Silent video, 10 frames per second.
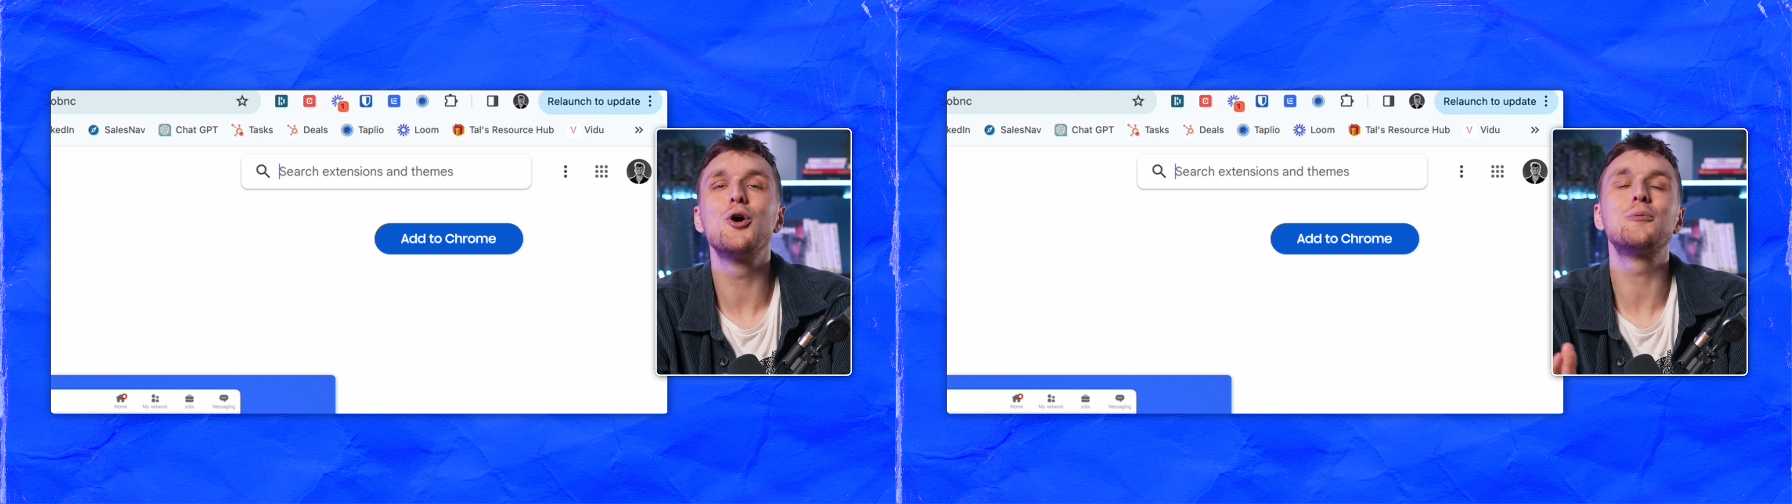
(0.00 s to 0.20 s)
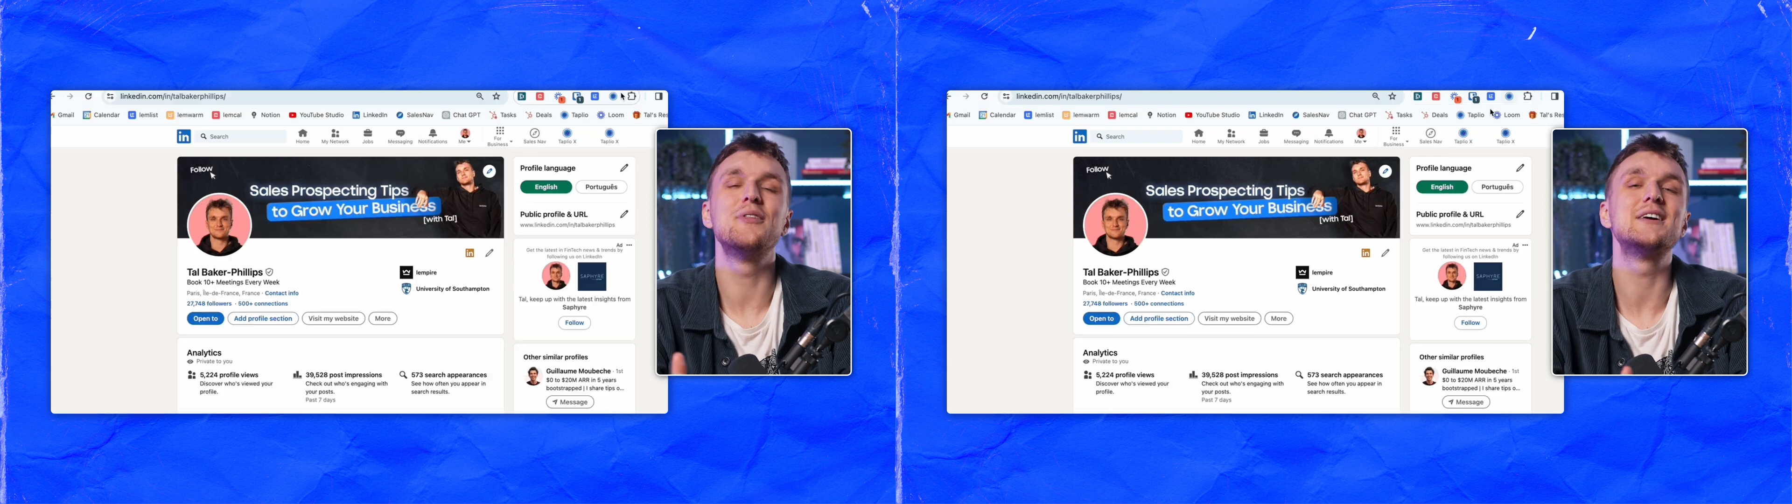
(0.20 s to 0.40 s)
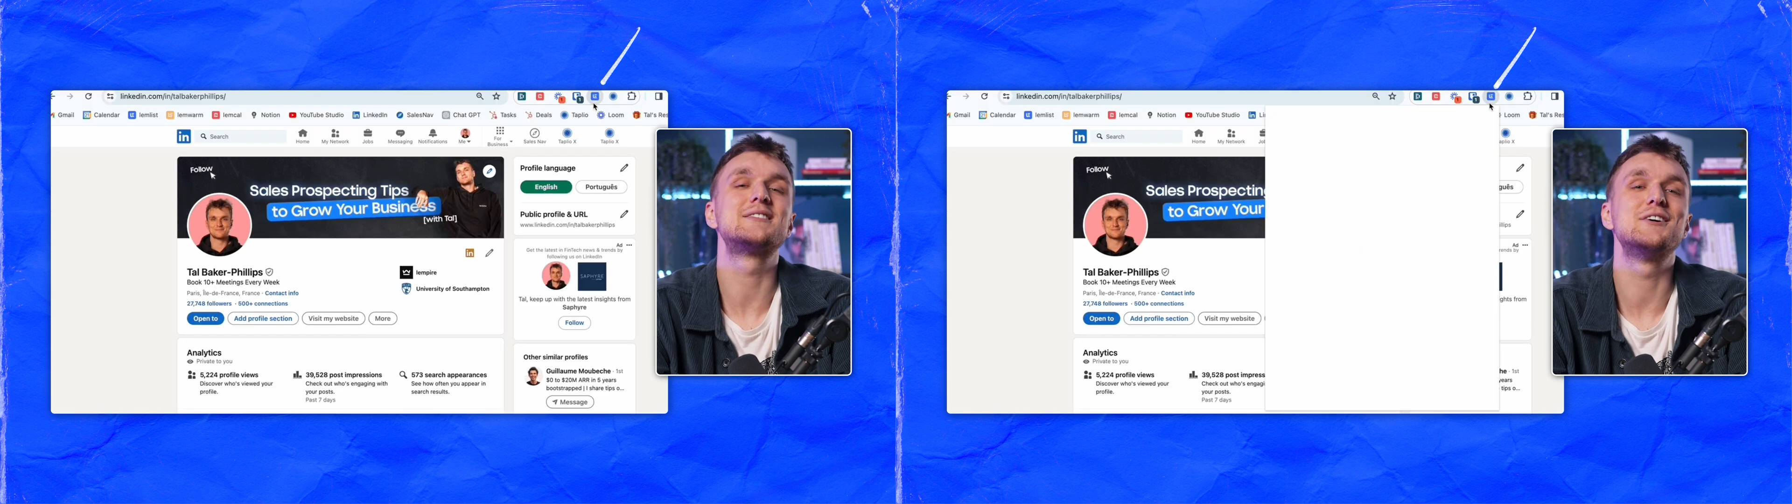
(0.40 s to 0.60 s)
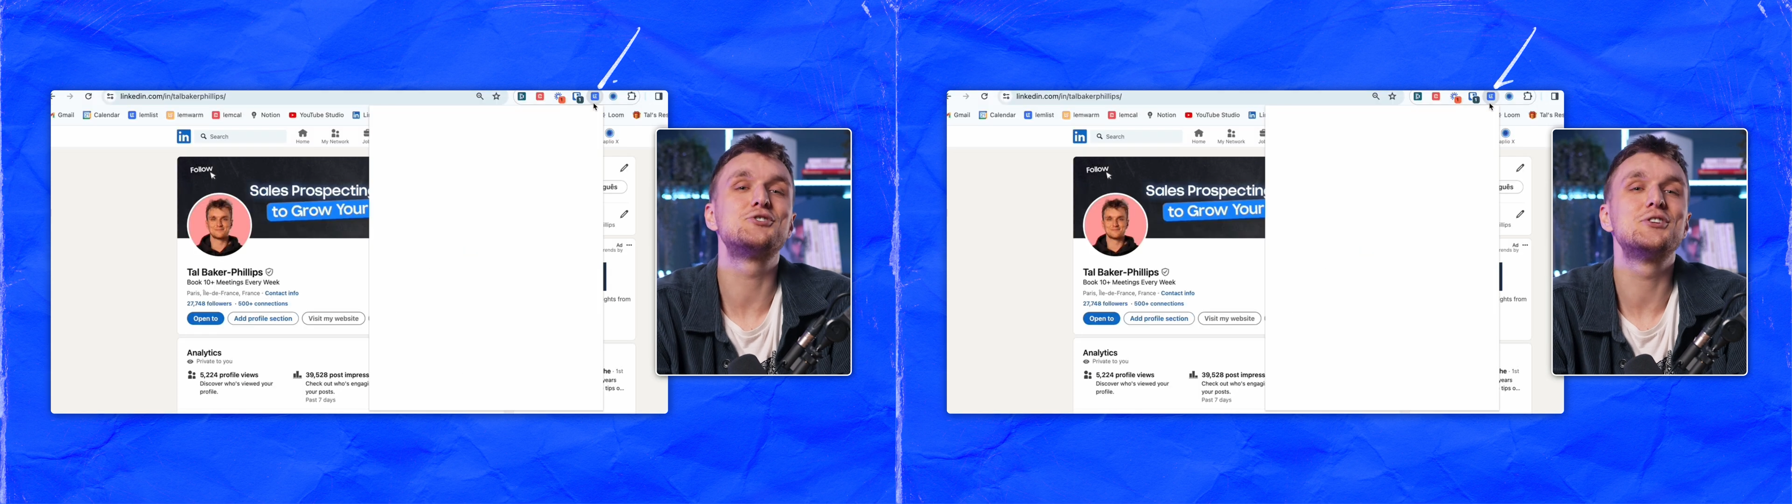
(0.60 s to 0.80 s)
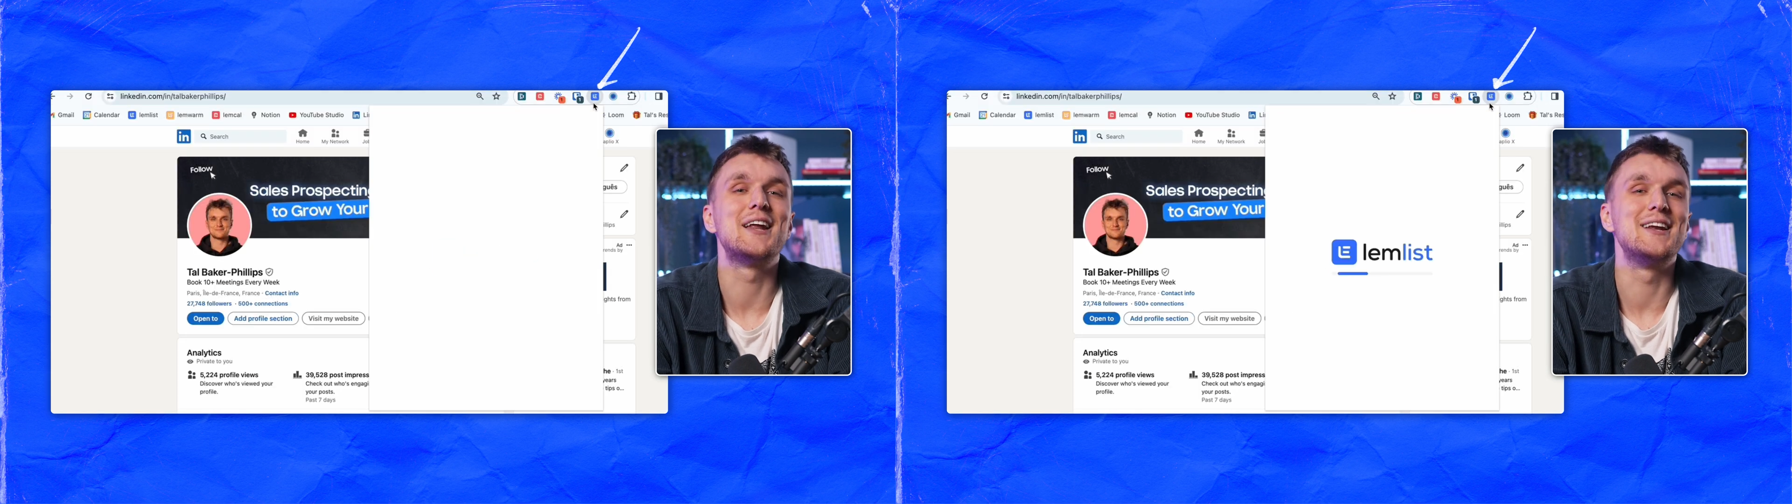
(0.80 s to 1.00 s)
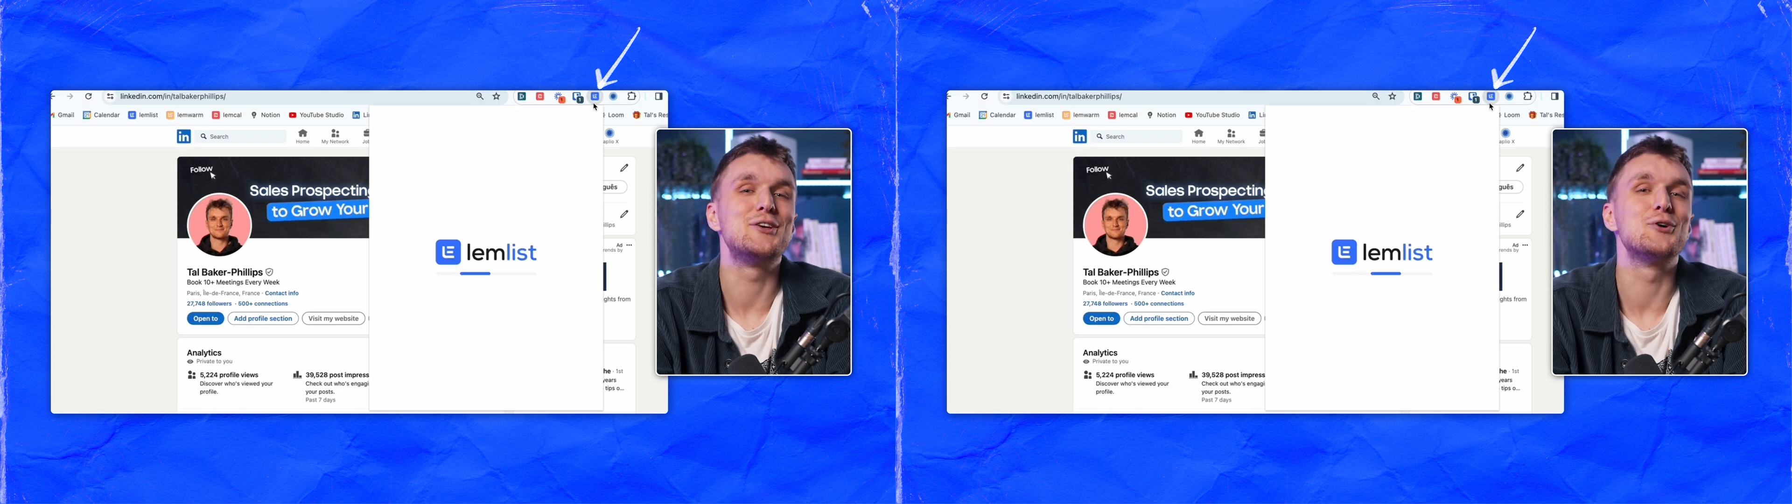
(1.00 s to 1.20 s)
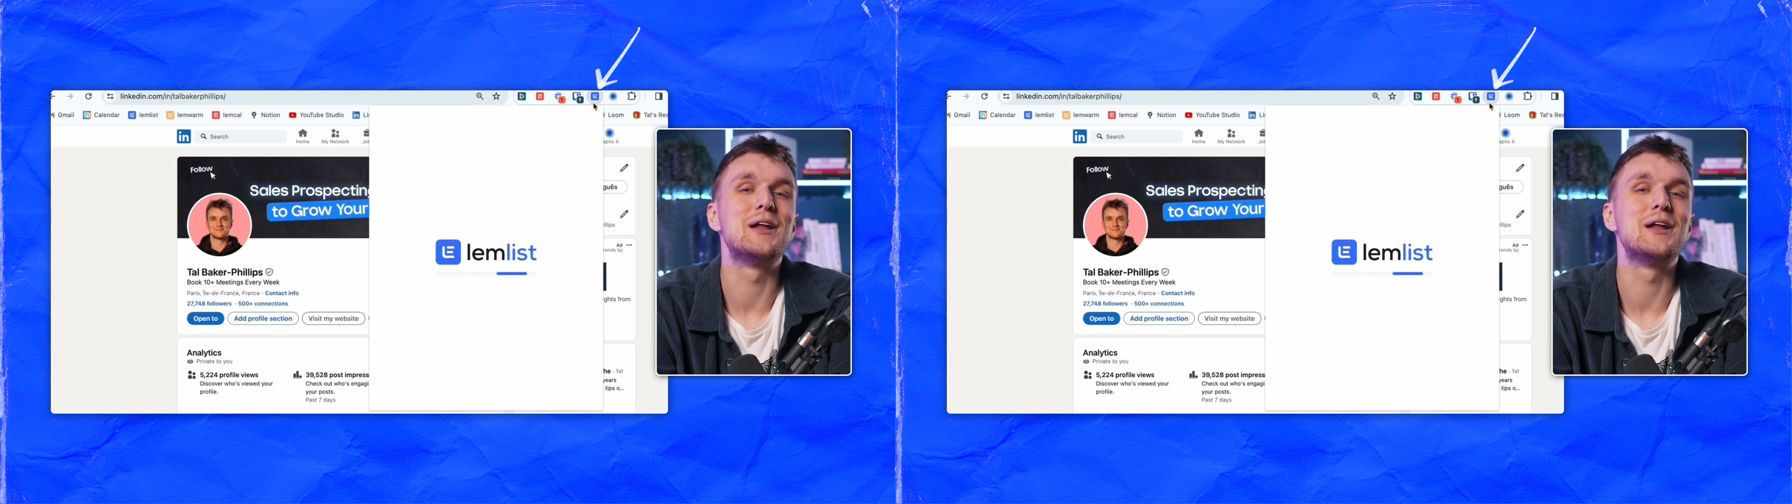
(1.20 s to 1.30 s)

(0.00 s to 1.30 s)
open the extension and link